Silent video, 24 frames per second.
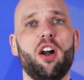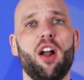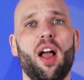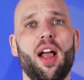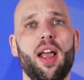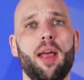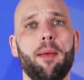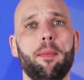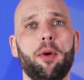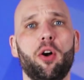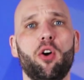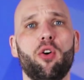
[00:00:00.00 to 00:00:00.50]

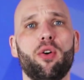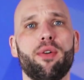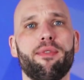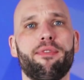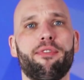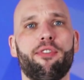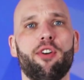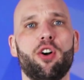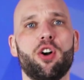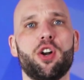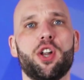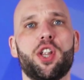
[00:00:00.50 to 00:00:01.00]
diameter
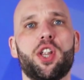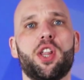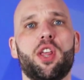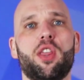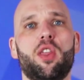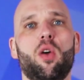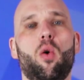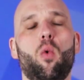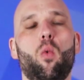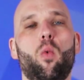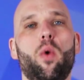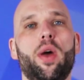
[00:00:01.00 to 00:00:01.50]
refers to
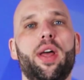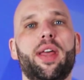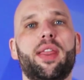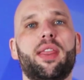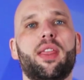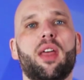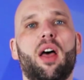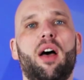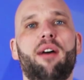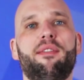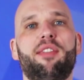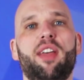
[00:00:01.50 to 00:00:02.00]
the
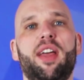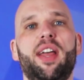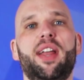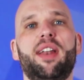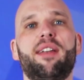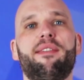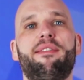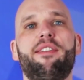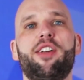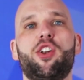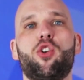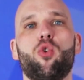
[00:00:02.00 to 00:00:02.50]
width of the
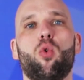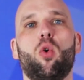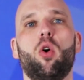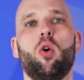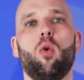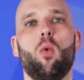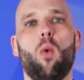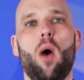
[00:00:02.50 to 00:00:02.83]
individual